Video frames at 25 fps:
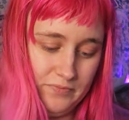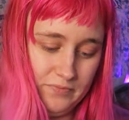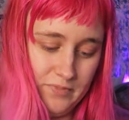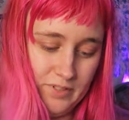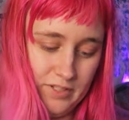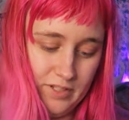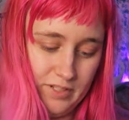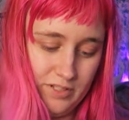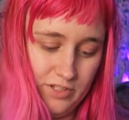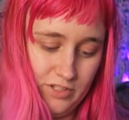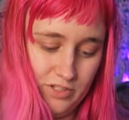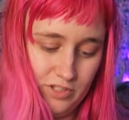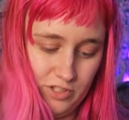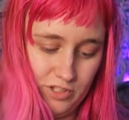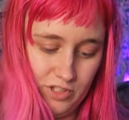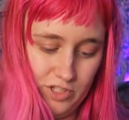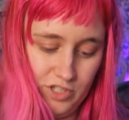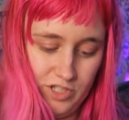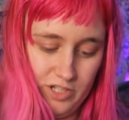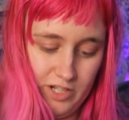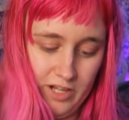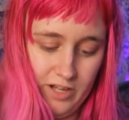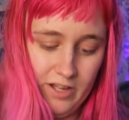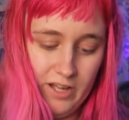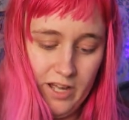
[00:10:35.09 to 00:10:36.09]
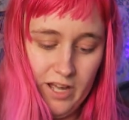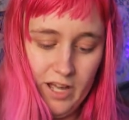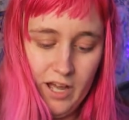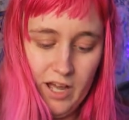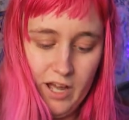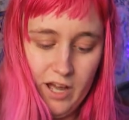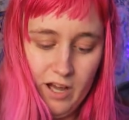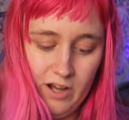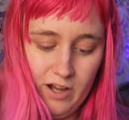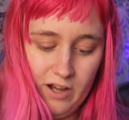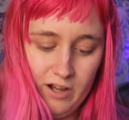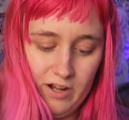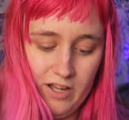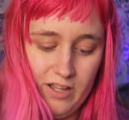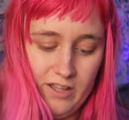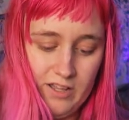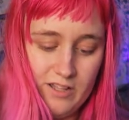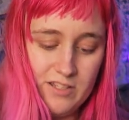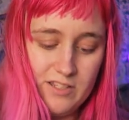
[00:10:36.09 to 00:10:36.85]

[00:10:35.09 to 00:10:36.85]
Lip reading: I'm just gonna chill out. Okay,